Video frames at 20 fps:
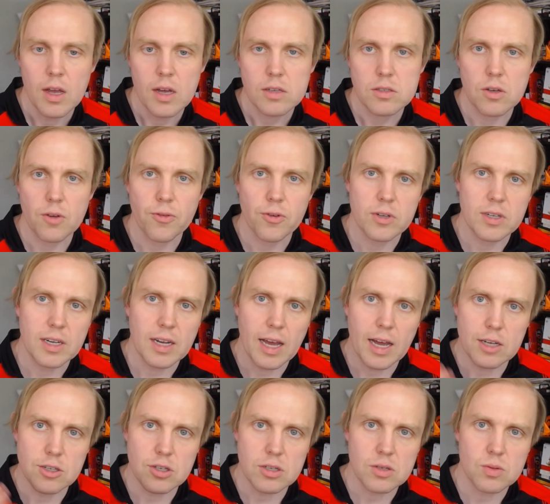So for today,
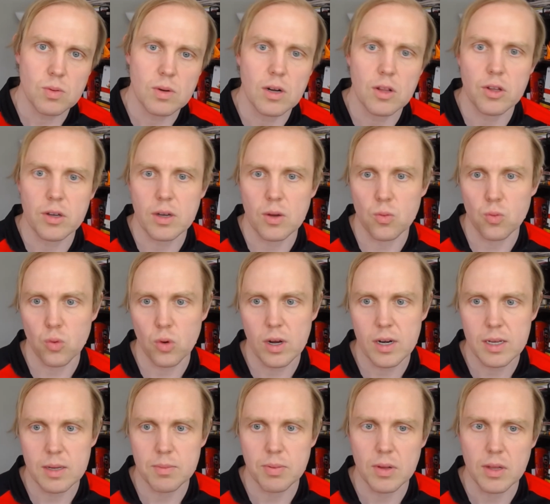I just want to look at
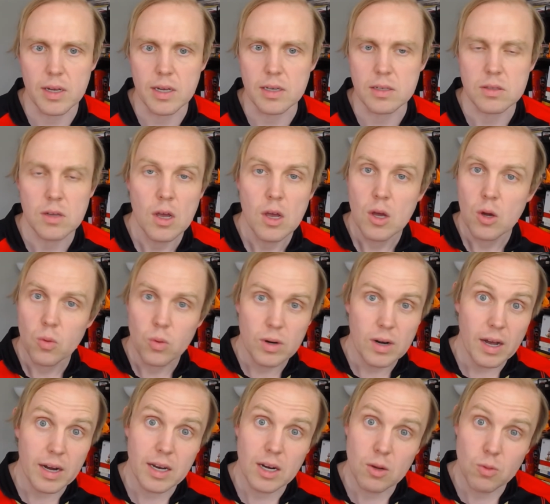running plays. We're
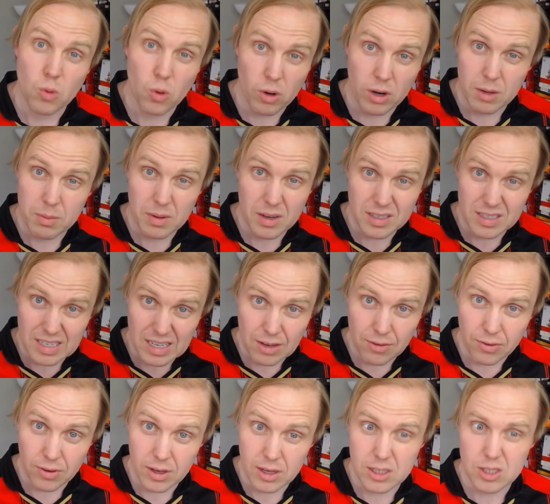not going to worry about
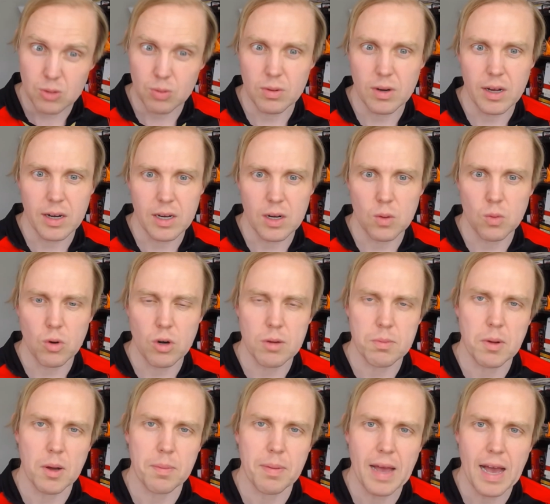defense. We're not going to worry
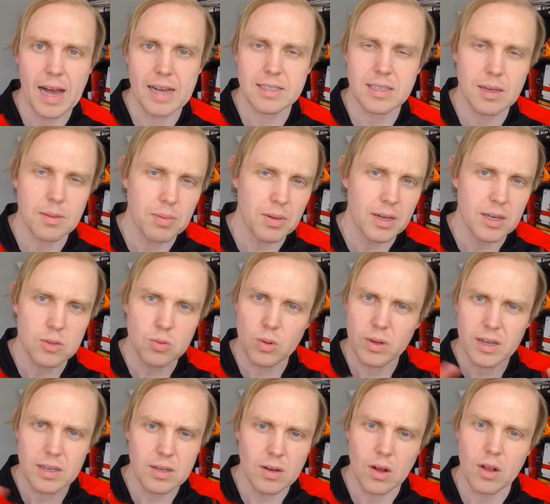about passing plays.
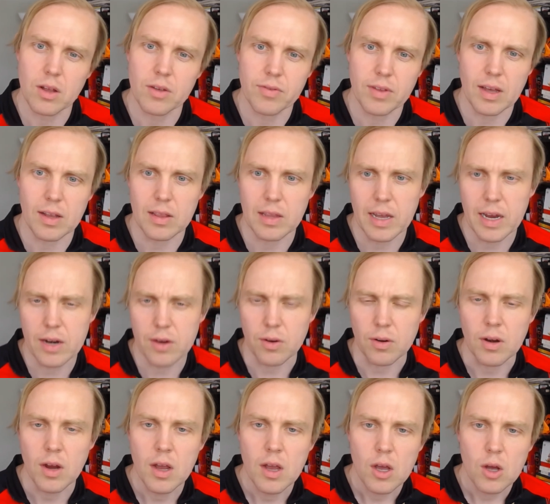We'll get to all of that later.